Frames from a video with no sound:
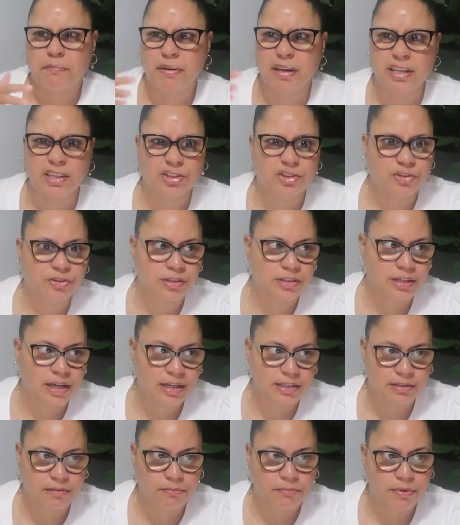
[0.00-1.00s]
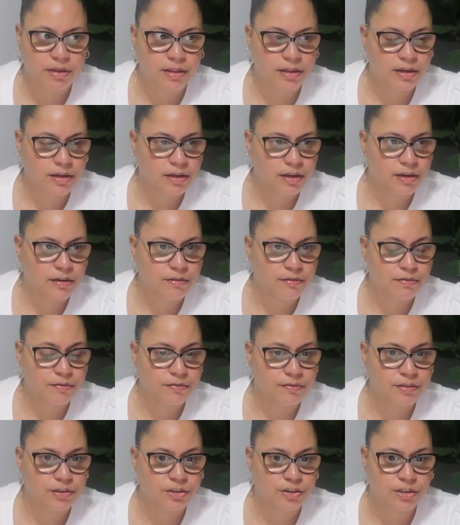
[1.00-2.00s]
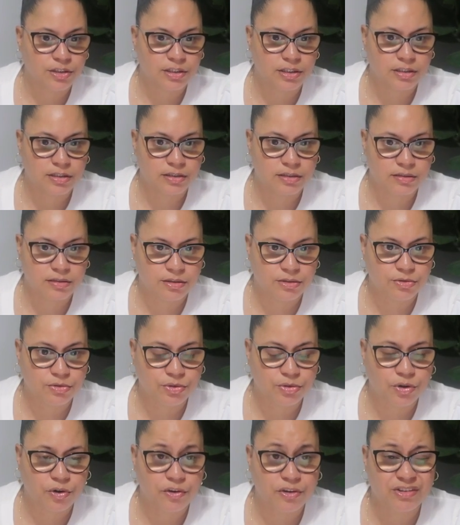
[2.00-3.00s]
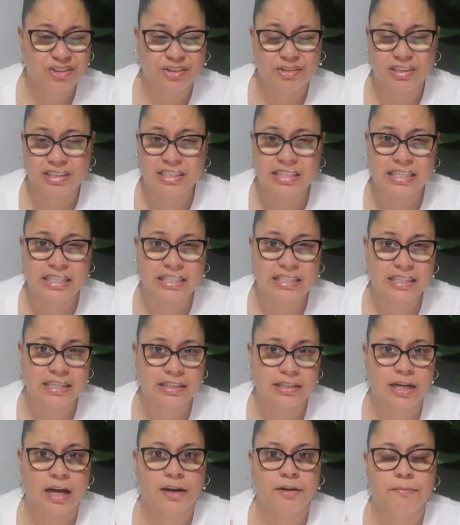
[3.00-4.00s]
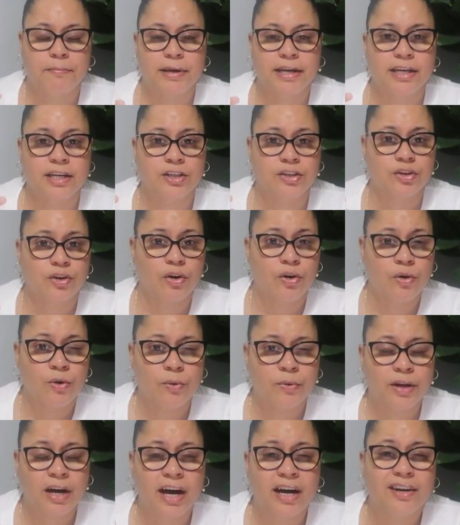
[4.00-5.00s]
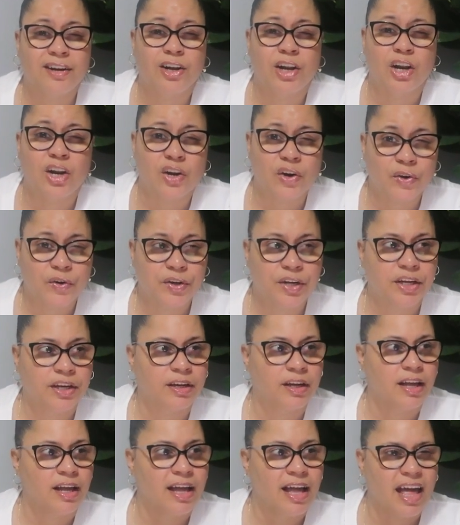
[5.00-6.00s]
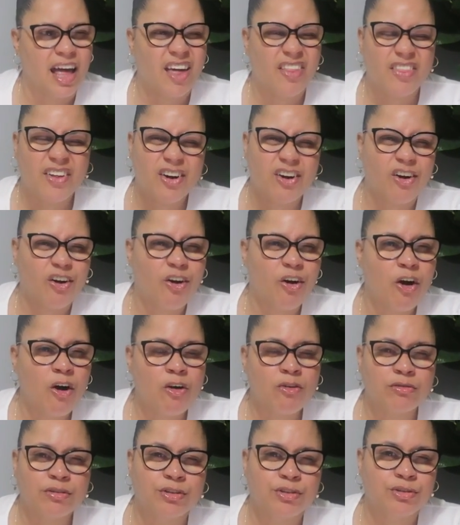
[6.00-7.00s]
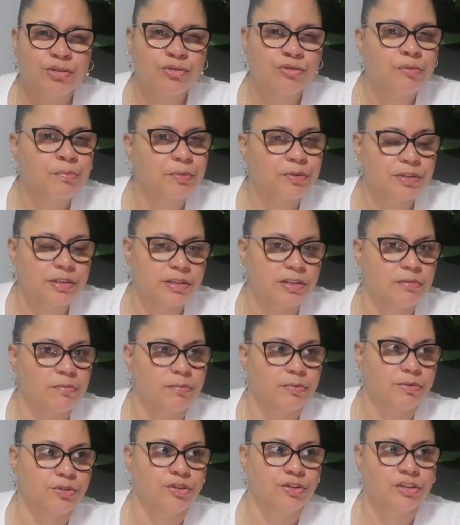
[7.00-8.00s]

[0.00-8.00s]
Pinterest has a million of just tutorials on CSS, how to make it your own, how to learn it, and they're all super simple.